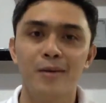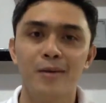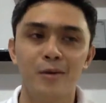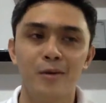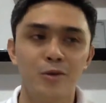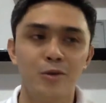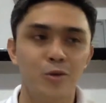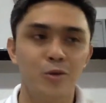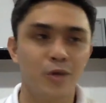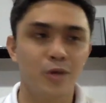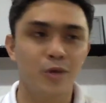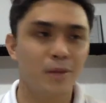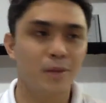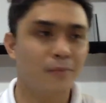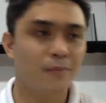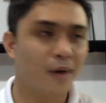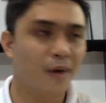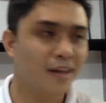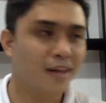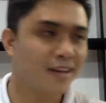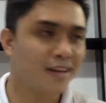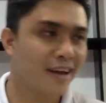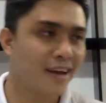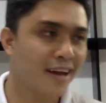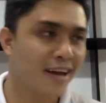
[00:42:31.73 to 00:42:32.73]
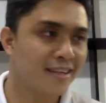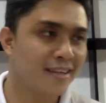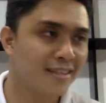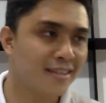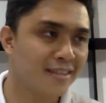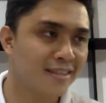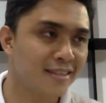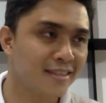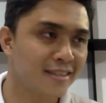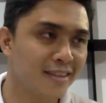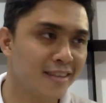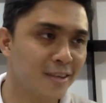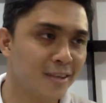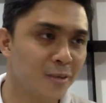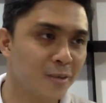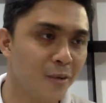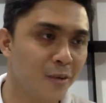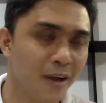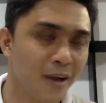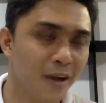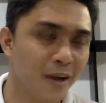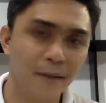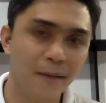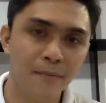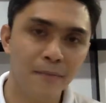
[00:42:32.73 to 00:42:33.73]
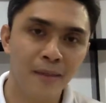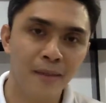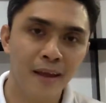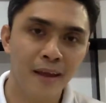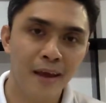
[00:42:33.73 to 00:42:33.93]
on shooting podcasts as well.